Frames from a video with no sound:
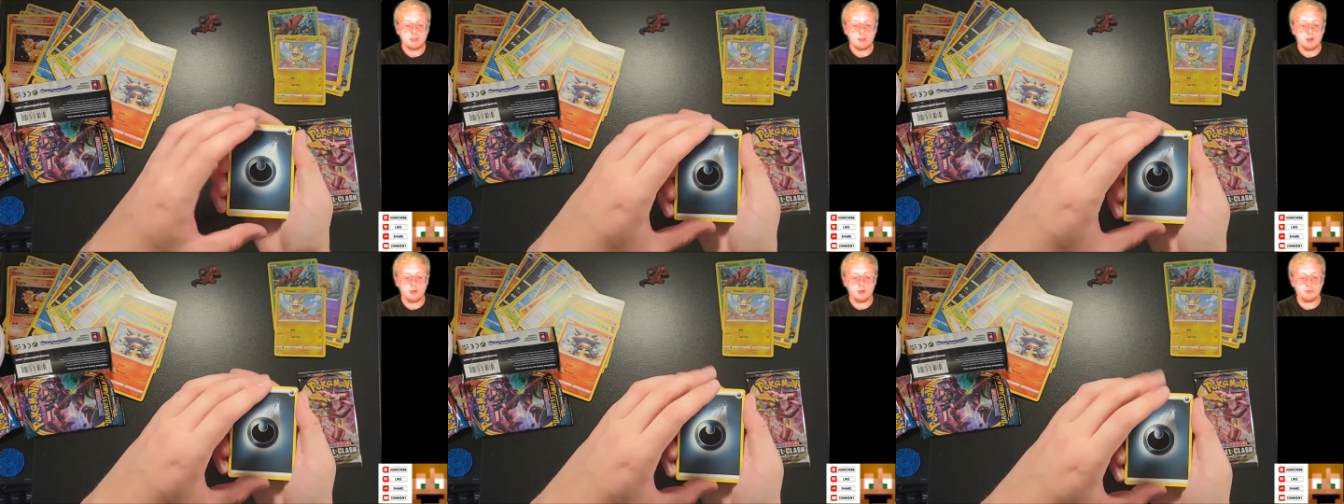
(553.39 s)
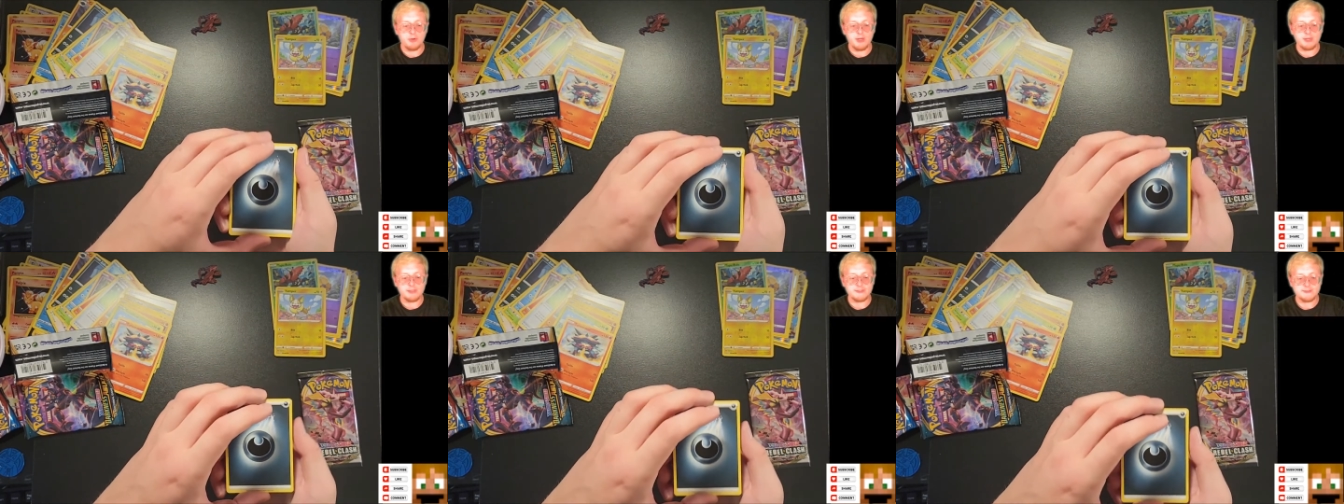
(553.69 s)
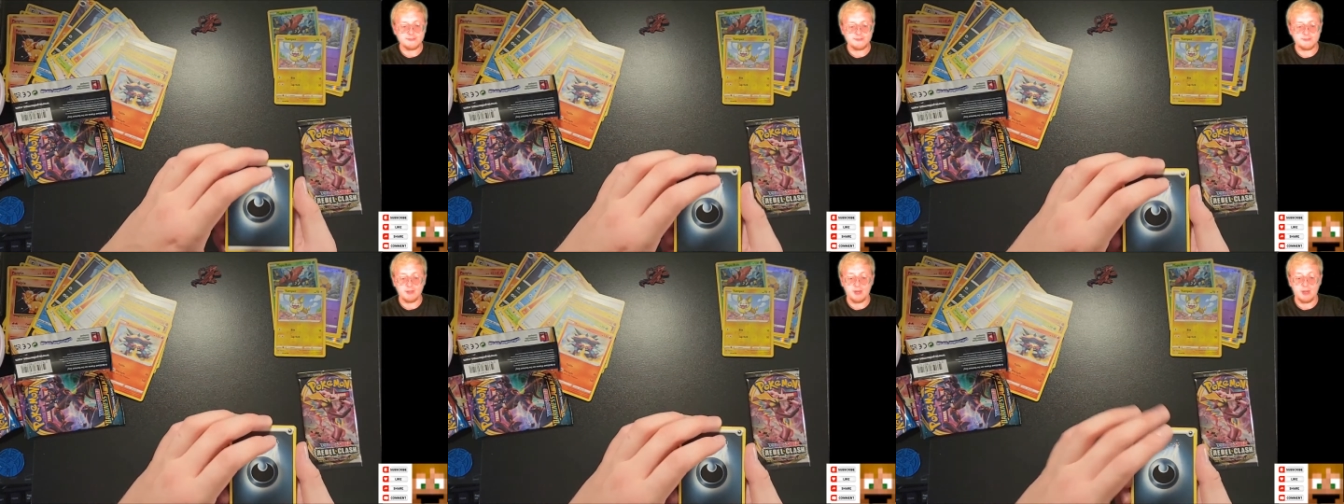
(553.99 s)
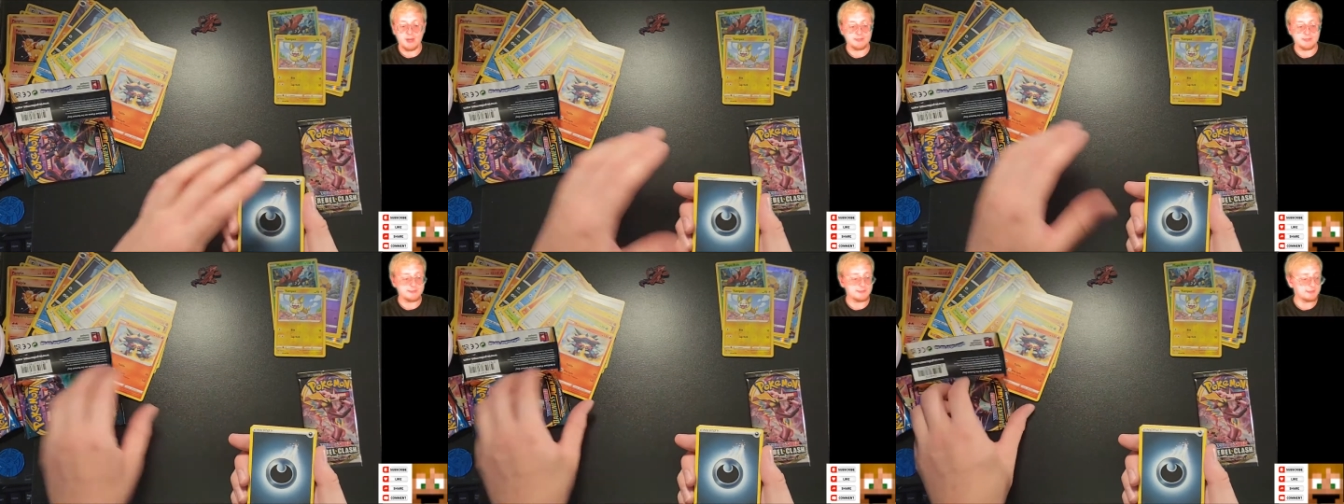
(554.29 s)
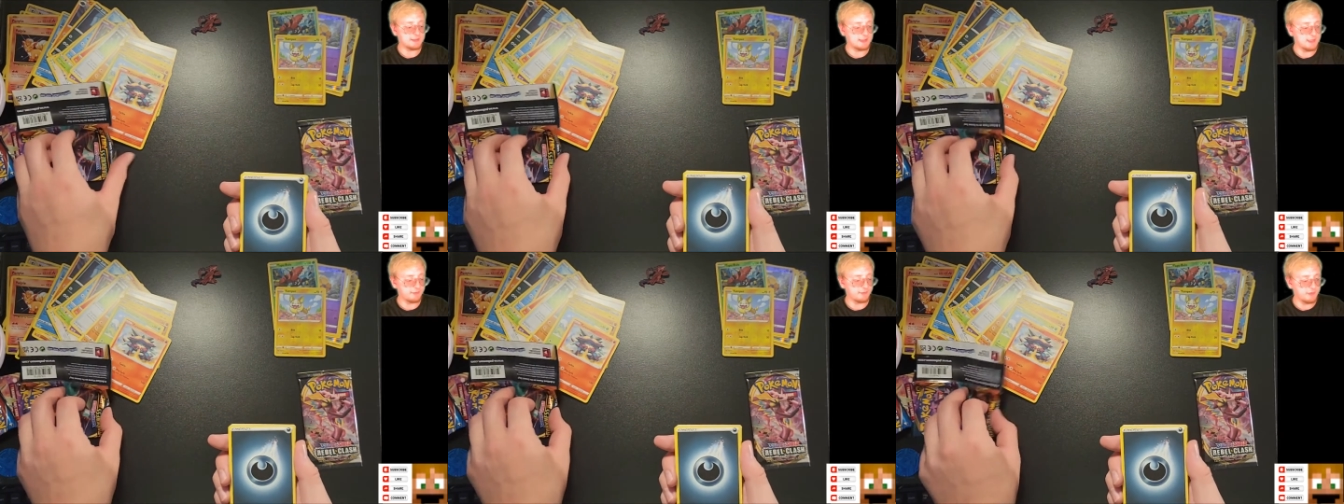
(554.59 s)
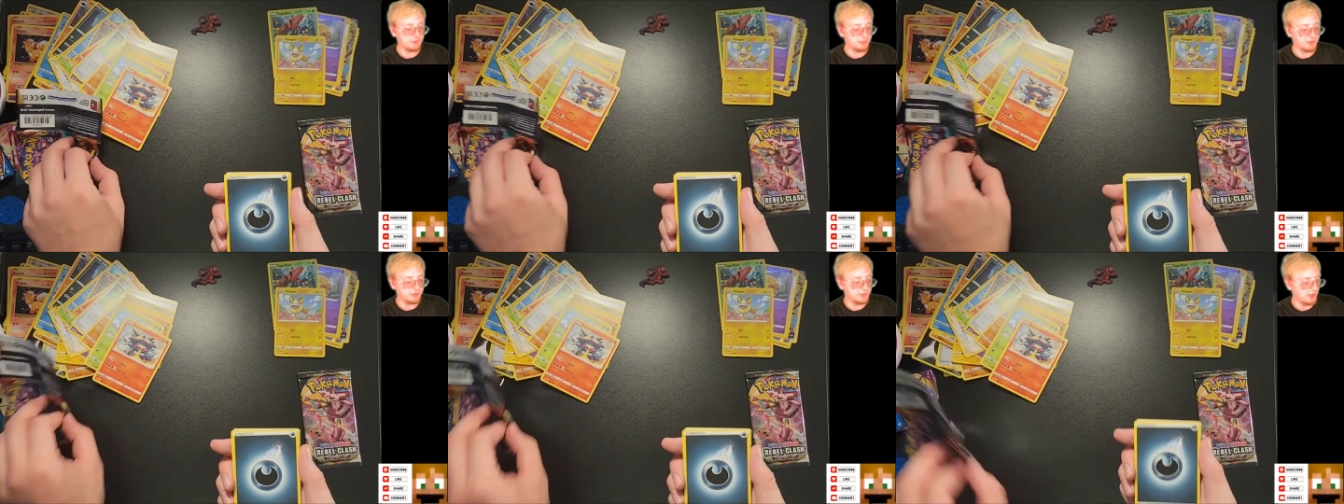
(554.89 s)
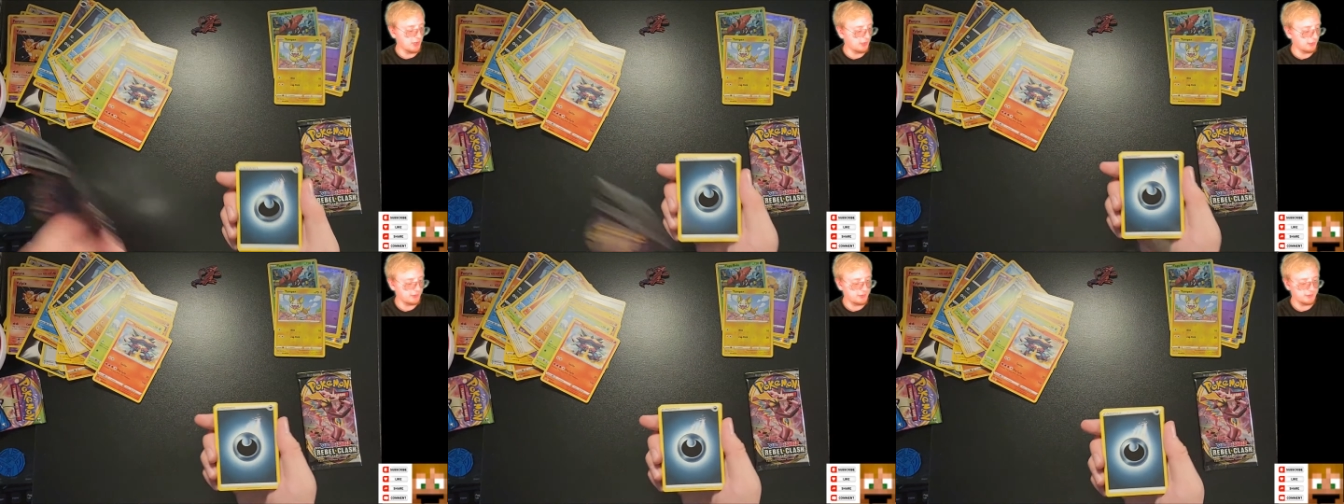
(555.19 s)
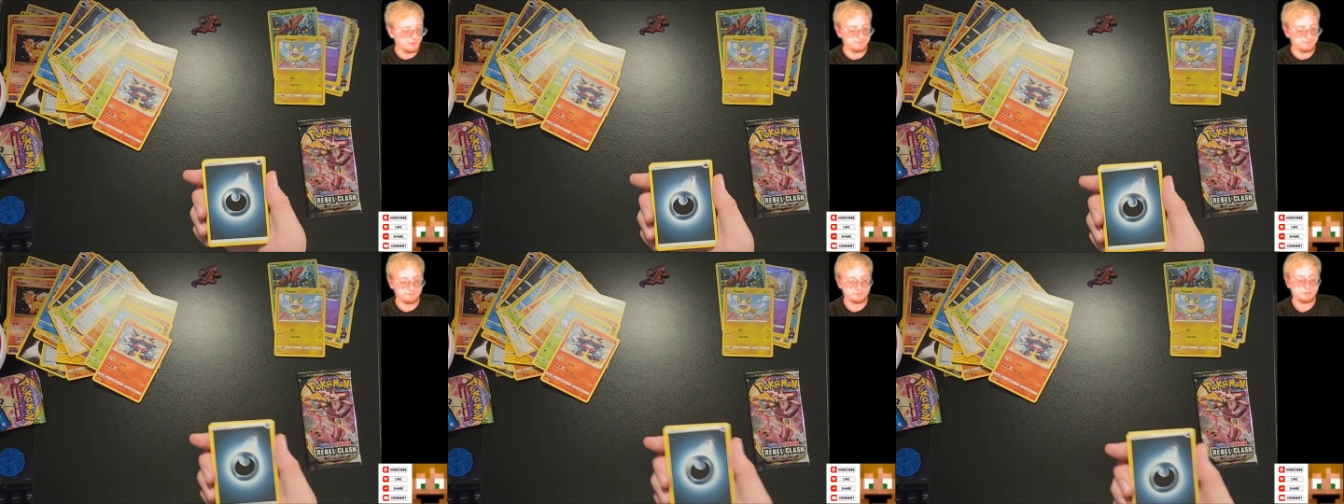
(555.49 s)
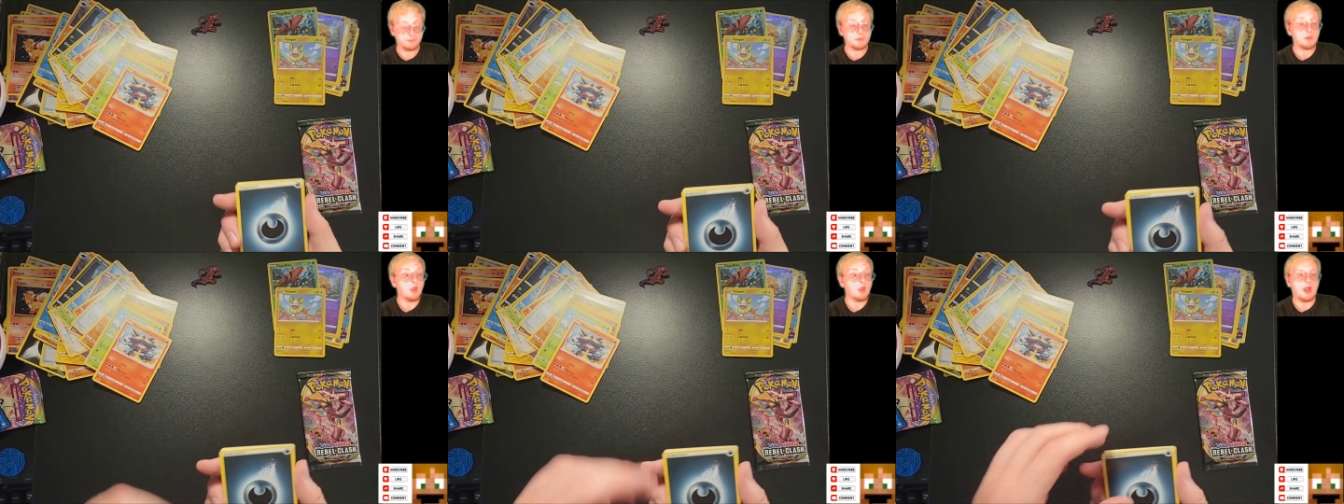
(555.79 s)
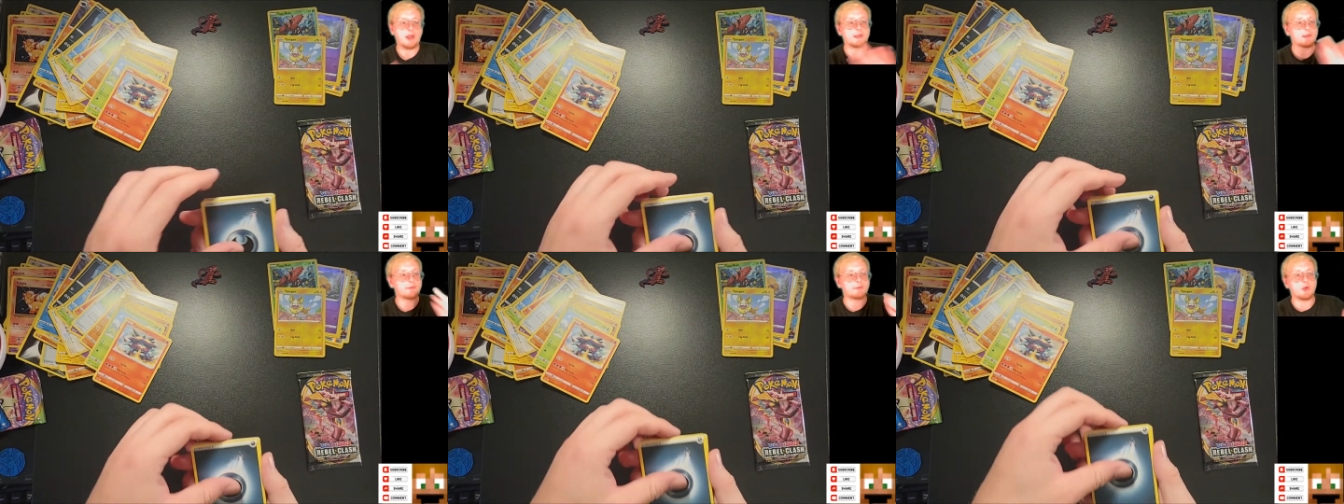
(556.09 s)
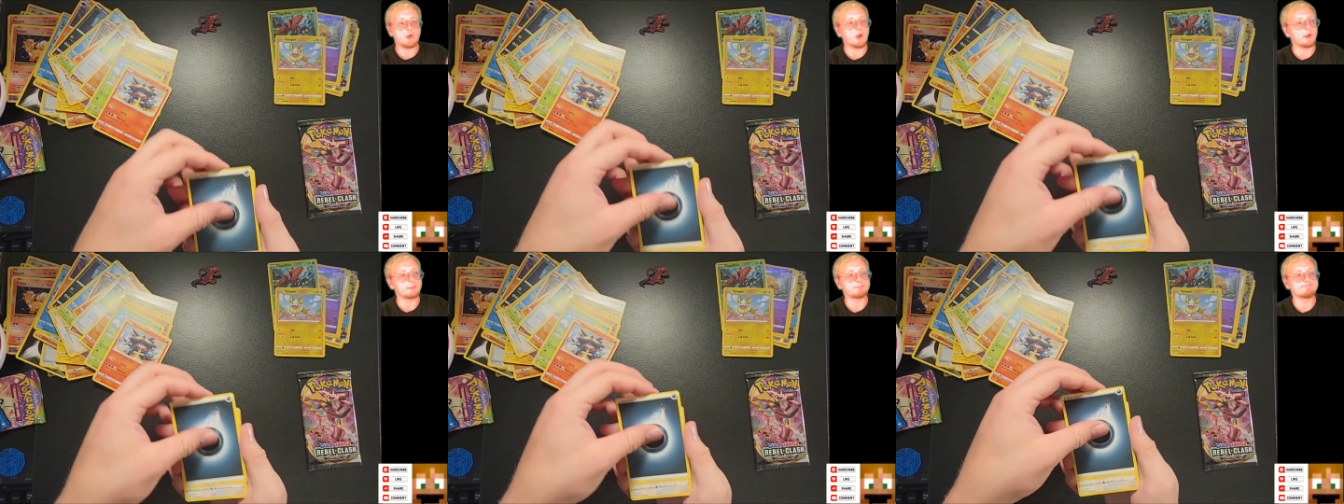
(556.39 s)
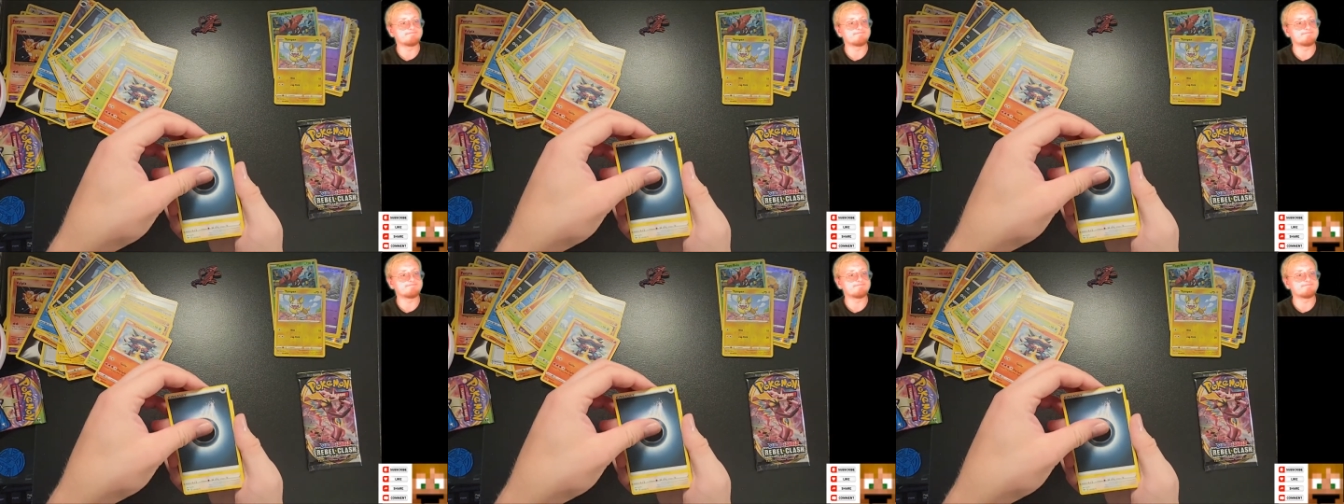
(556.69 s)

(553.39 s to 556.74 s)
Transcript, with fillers: All right, I didn't guess it, but dark. I guess dark.